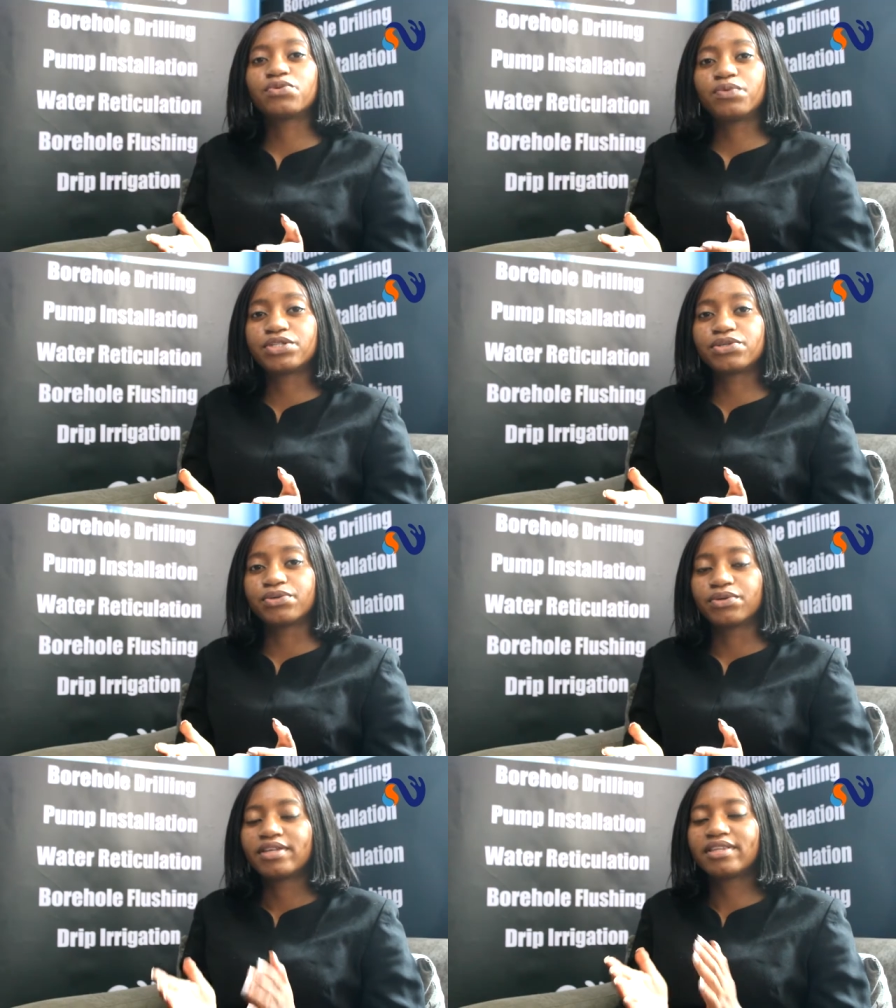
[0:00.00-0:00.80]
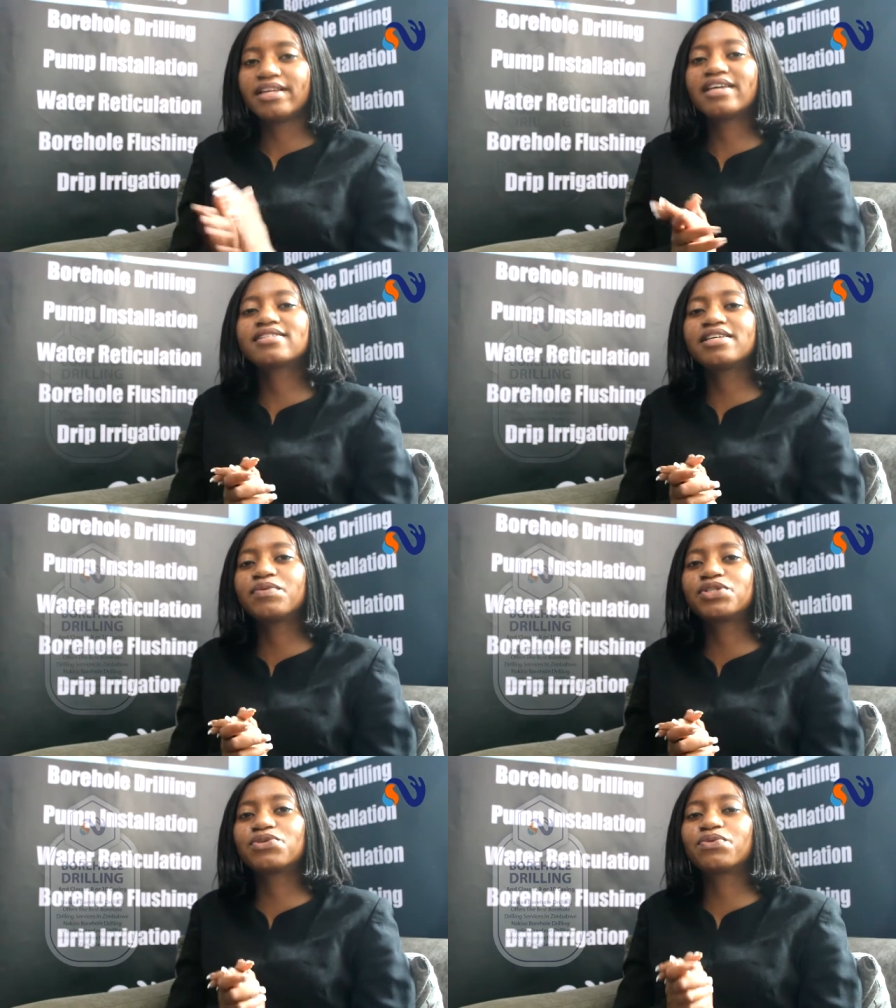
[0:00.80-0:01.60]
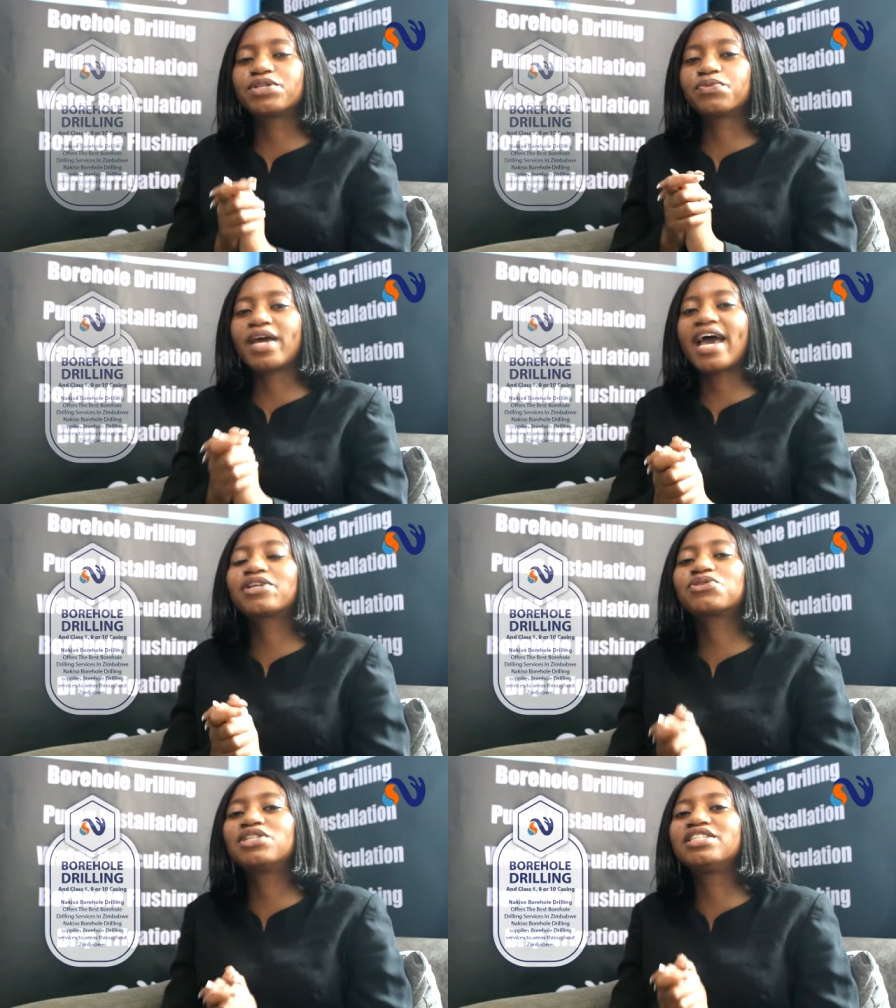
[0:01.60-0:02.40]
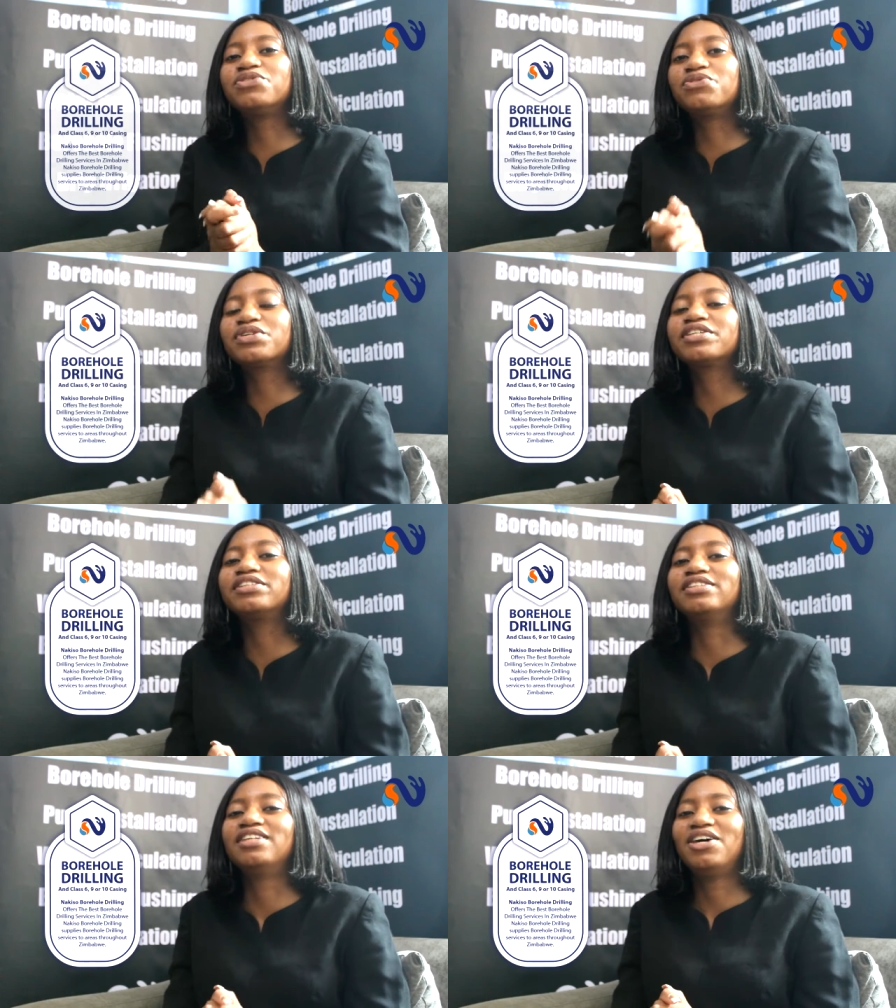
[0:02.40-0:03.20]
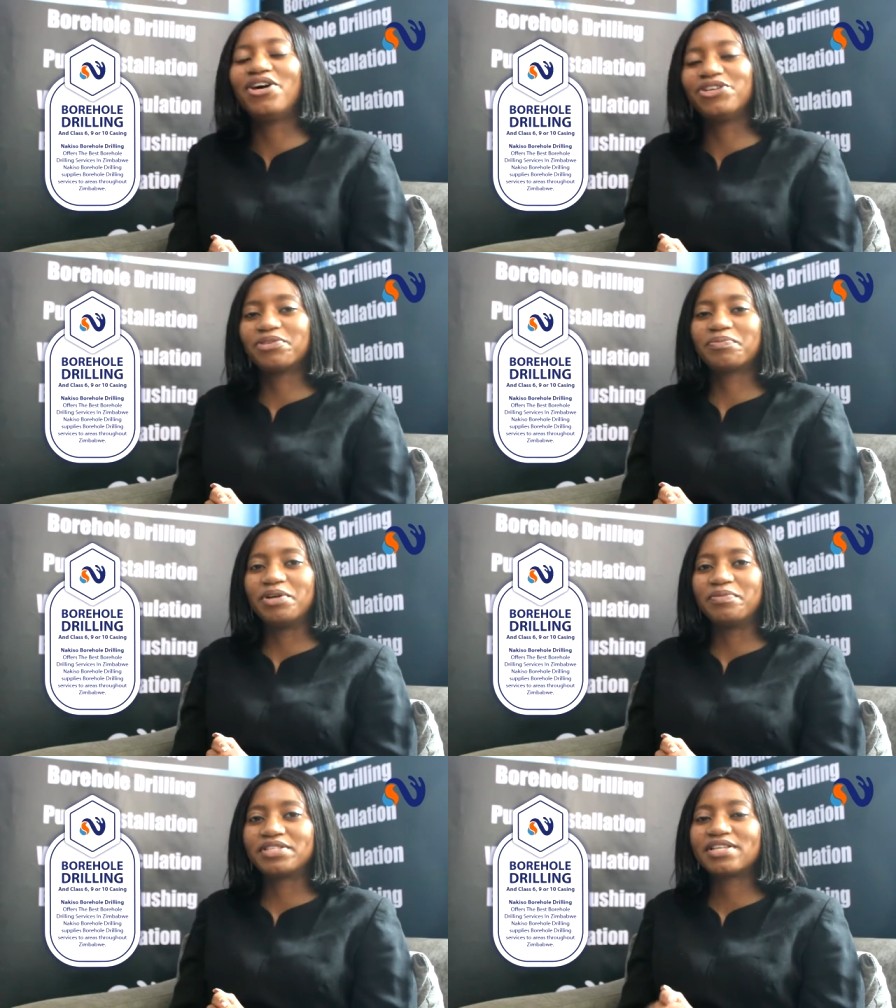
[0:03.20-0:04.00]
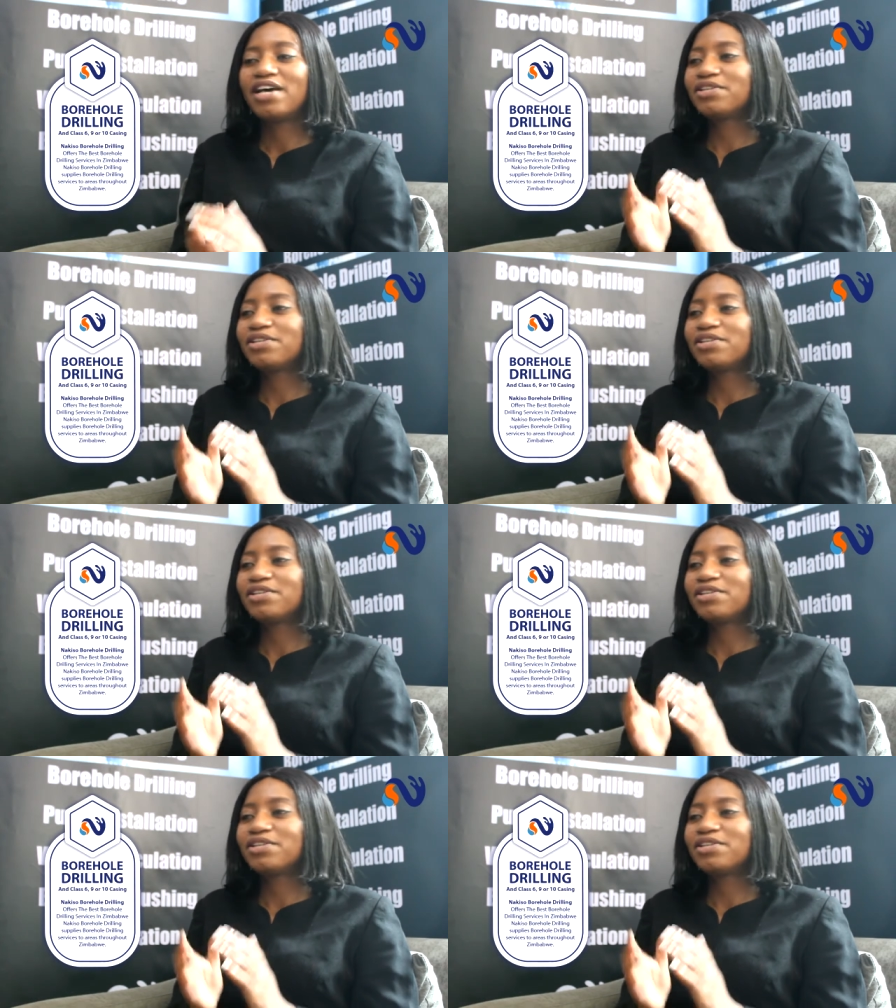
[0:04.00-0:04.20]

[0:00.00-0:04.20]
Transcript: do we do? The next thing we do is we actually drill on your premise.